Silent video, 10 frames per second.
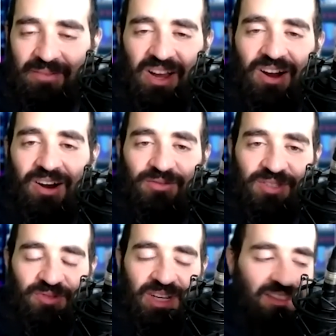My heart
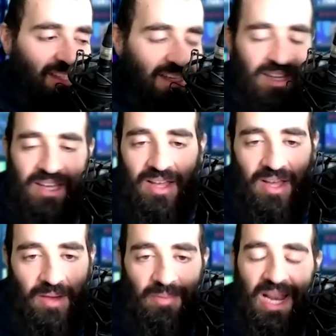was racing,
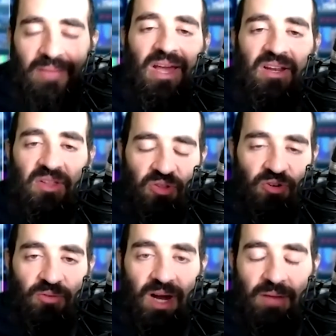but I made it
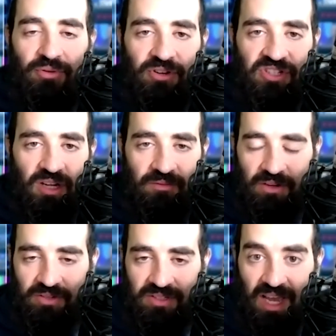through my portion of it.
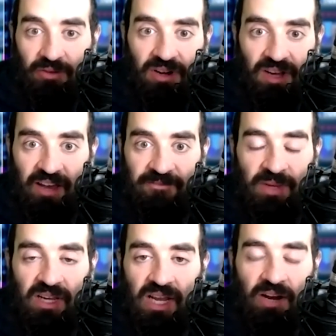It was an hour and a half
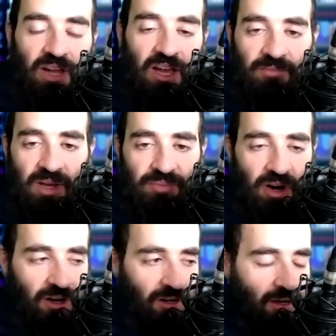me, an hour and a half my
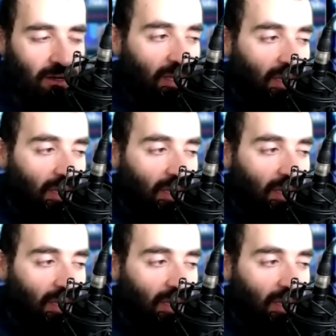partner,